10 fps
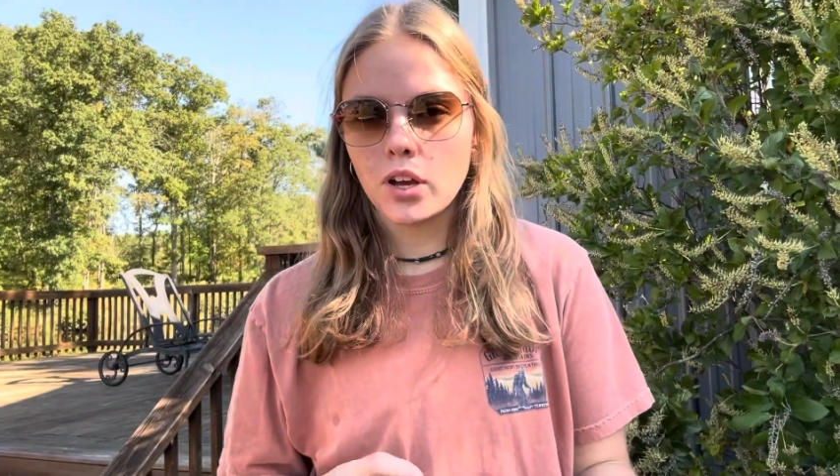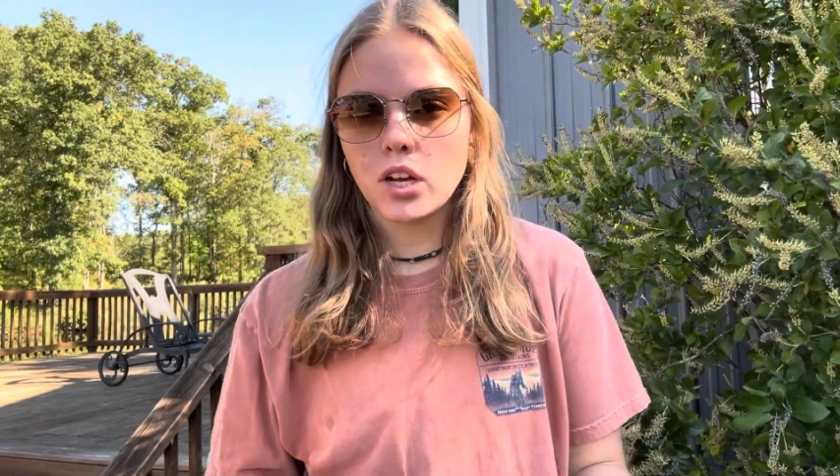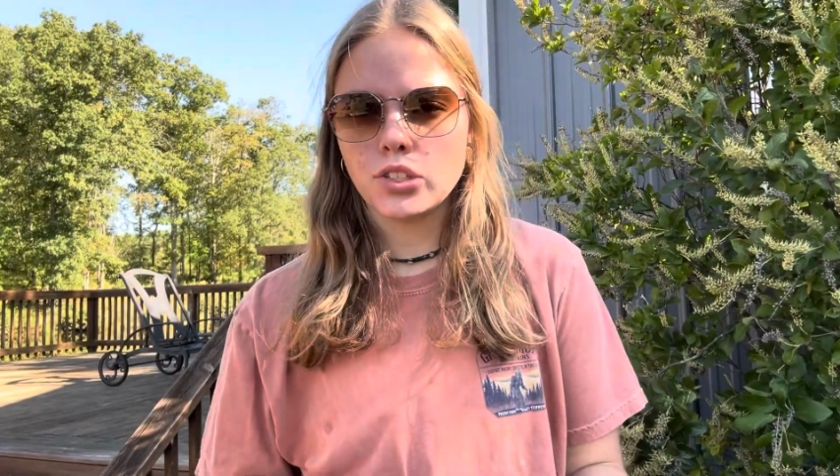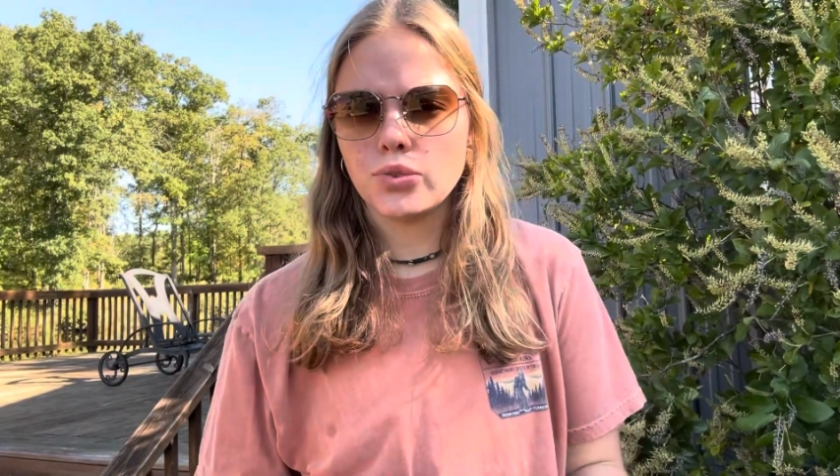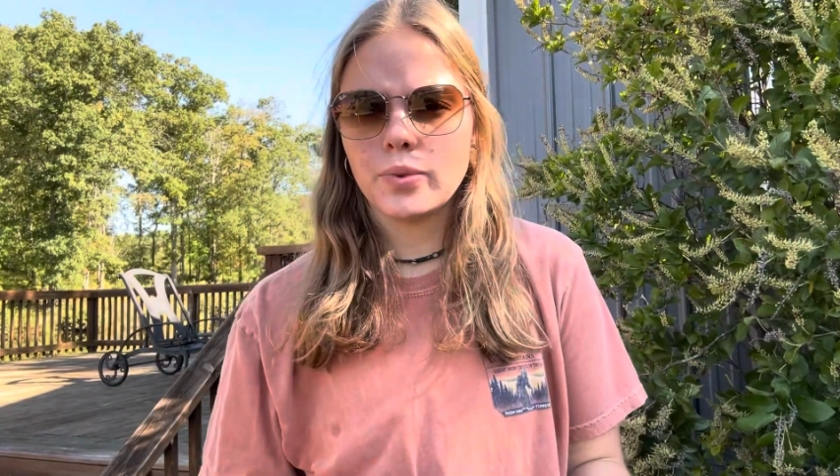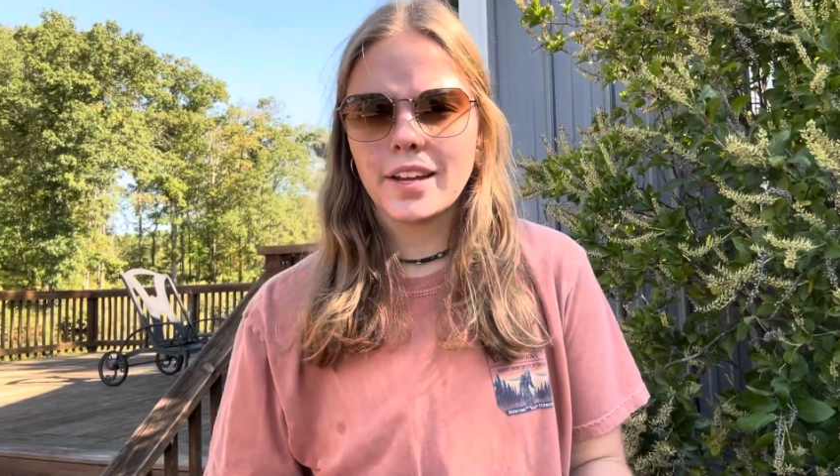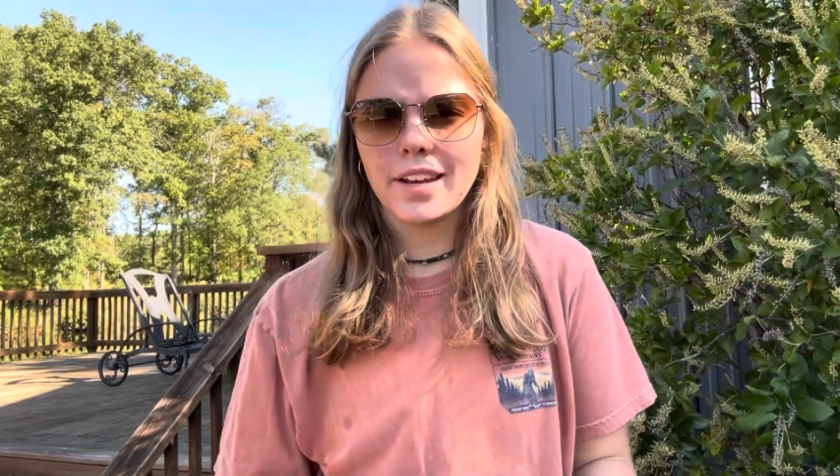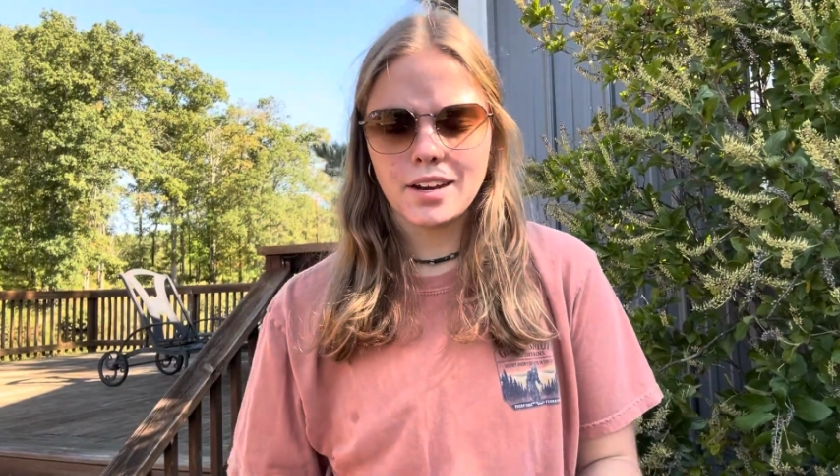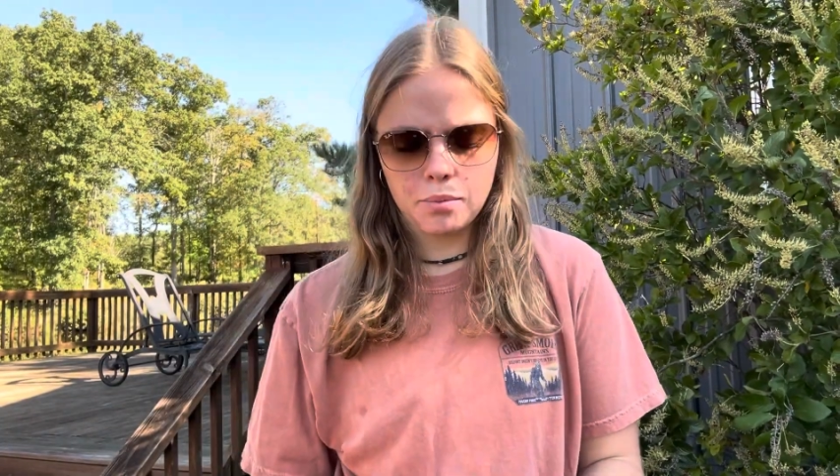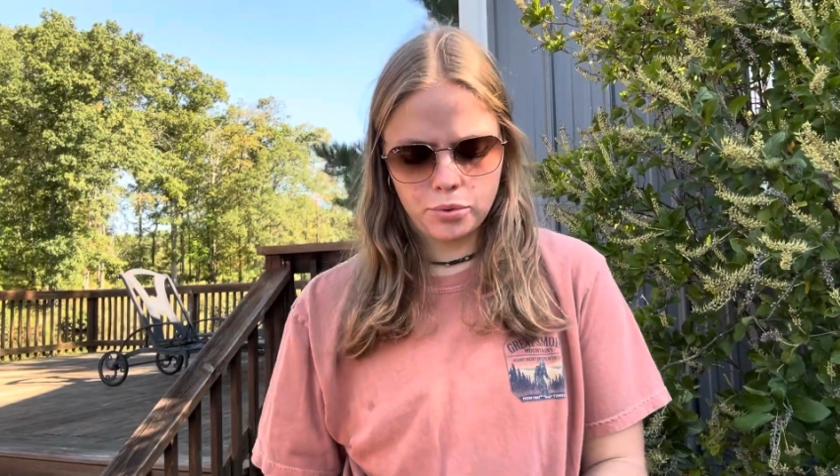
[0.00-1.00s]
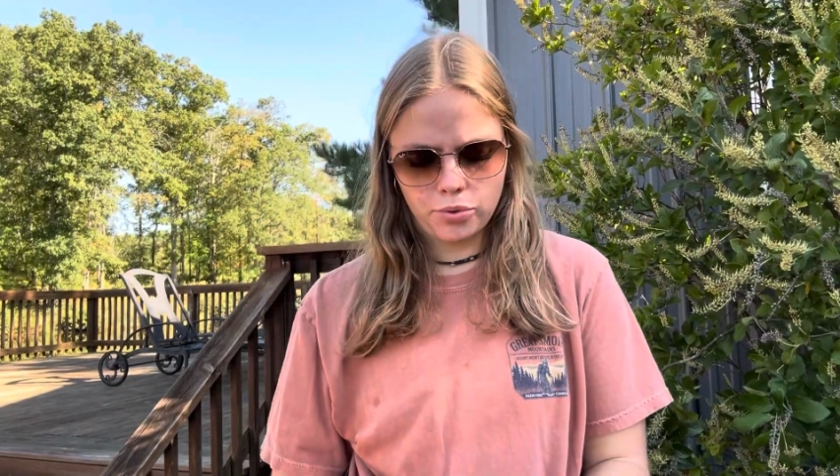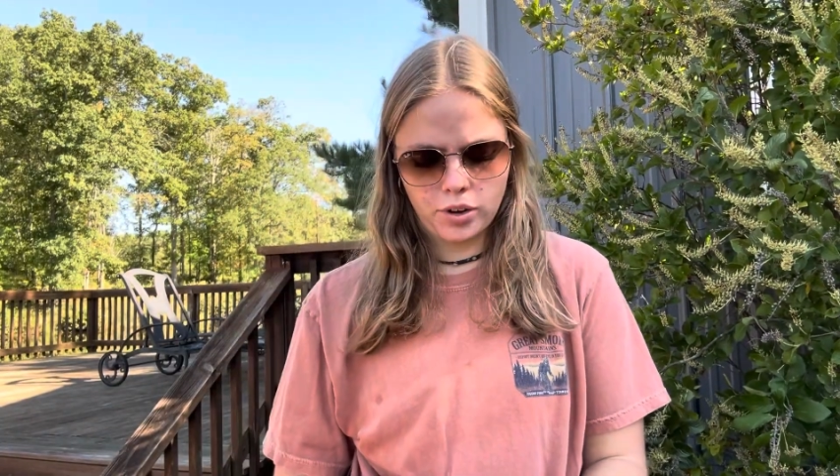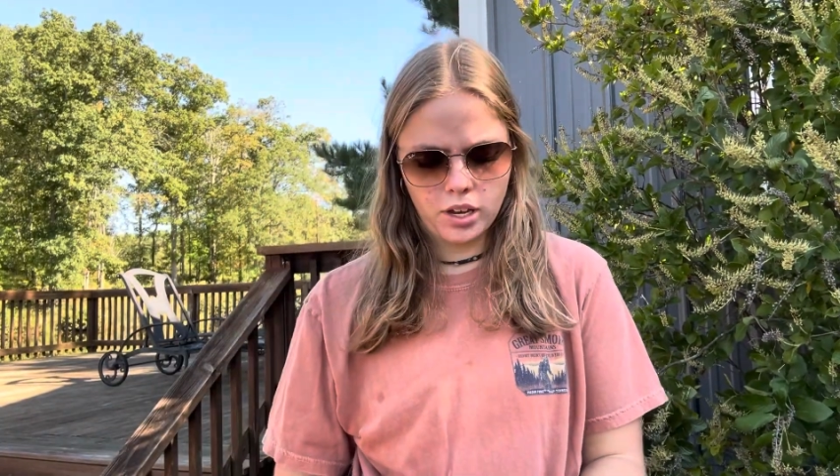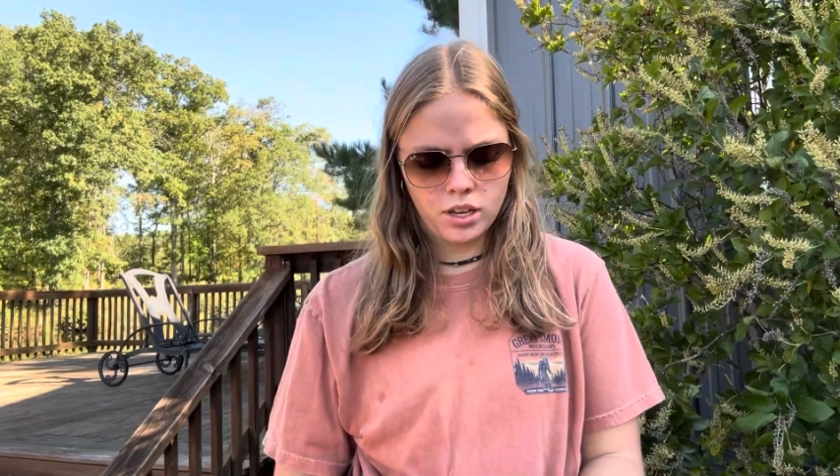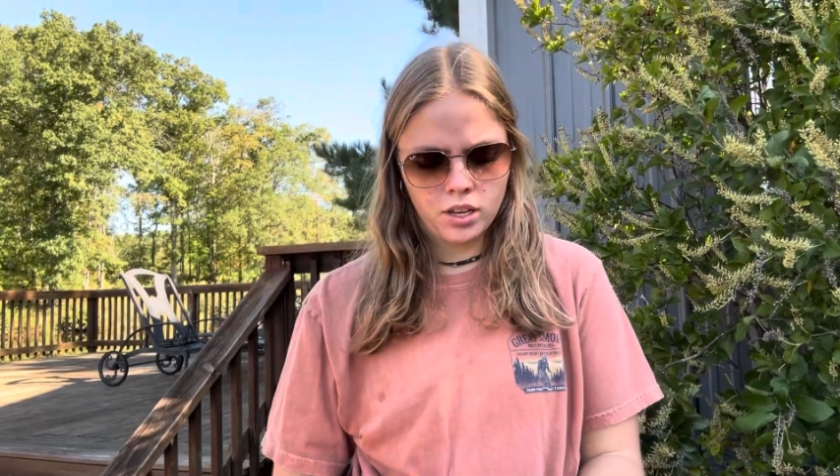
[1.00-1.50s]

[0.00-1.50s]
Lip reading: on to rig number 3.